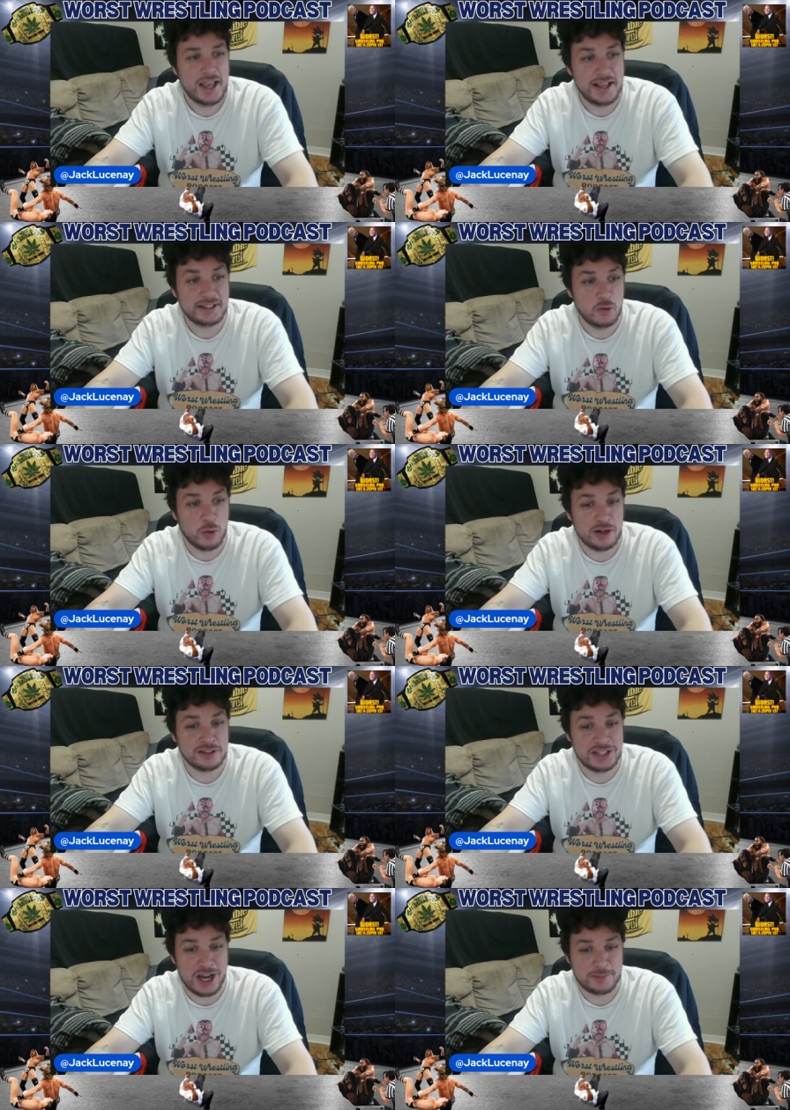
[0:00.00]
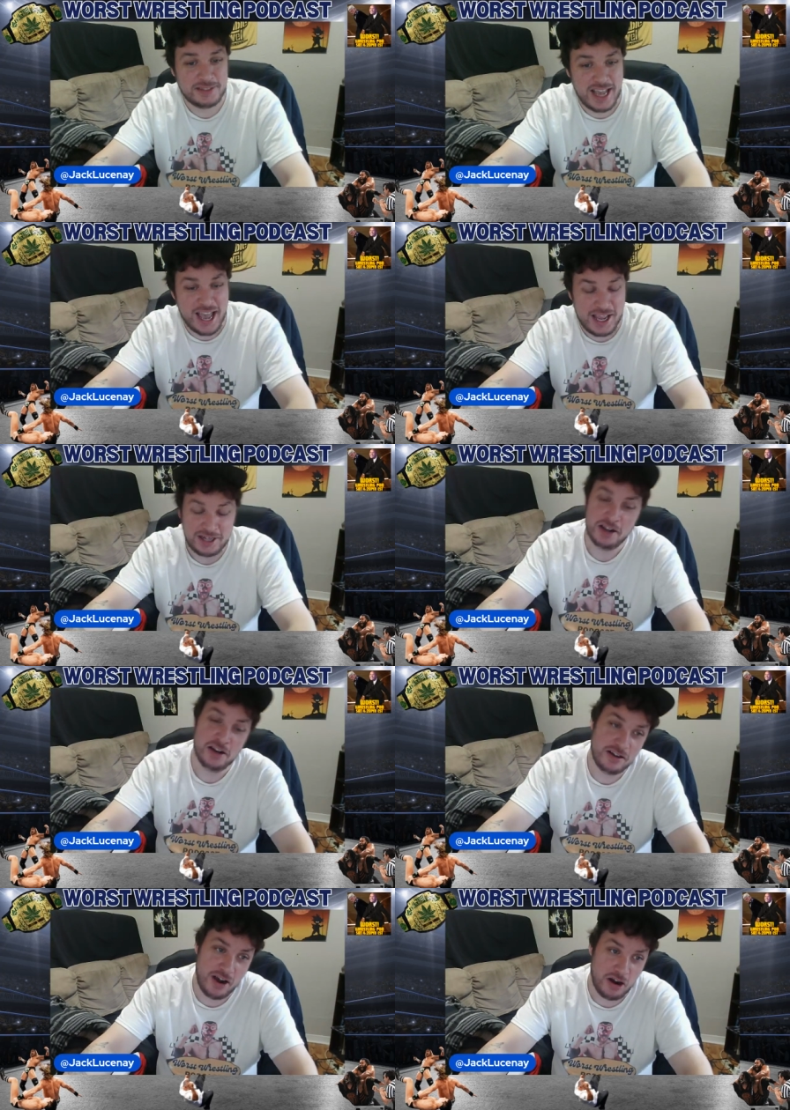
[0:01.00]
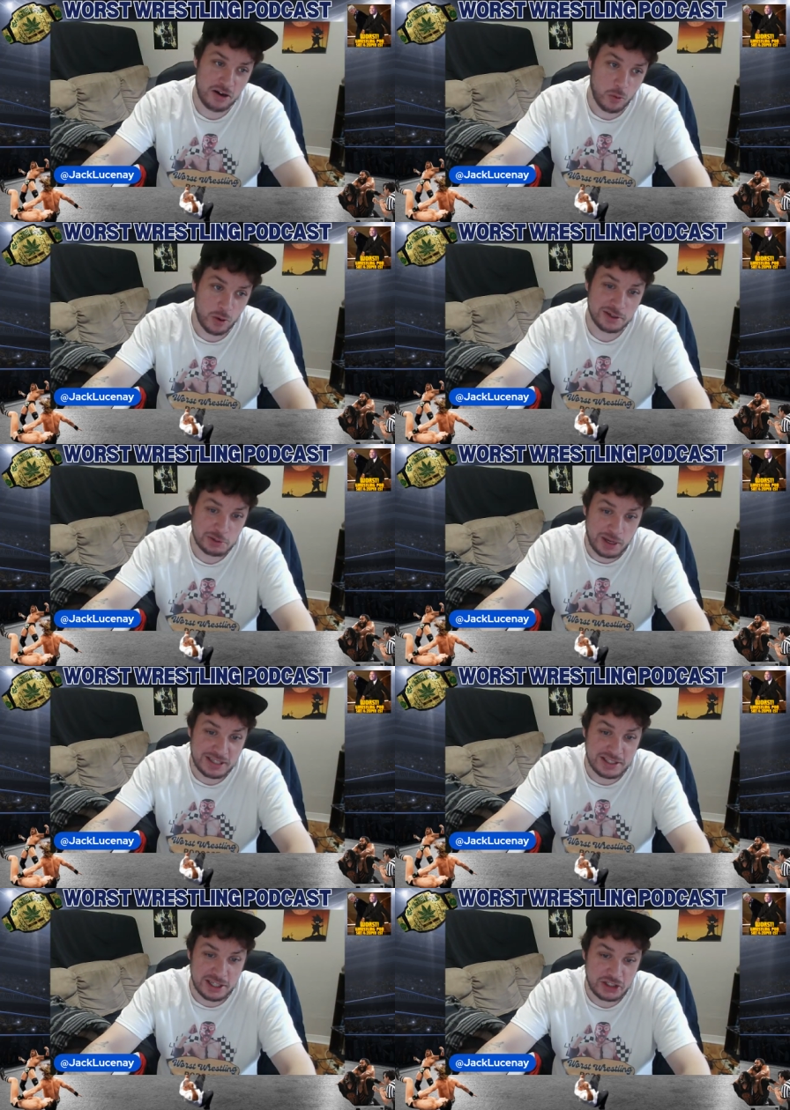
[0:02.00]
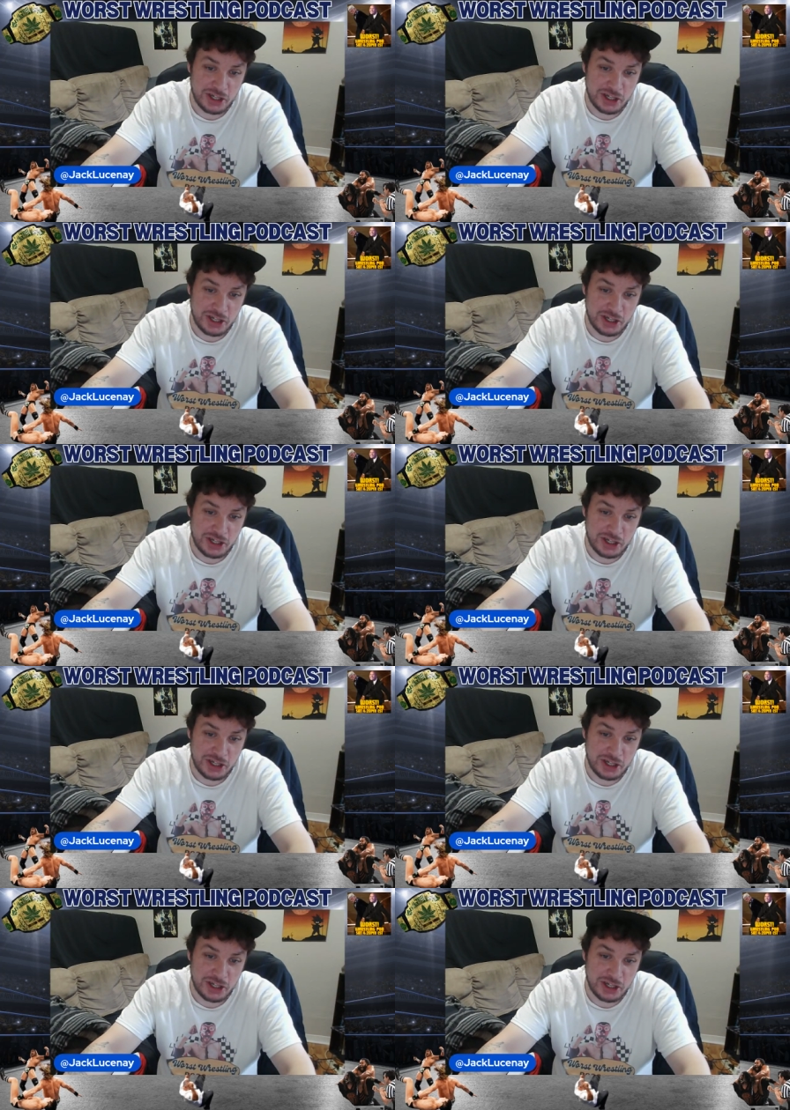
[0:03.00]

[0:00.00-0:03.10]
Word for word: It's a worst top 10 on a worst wrestling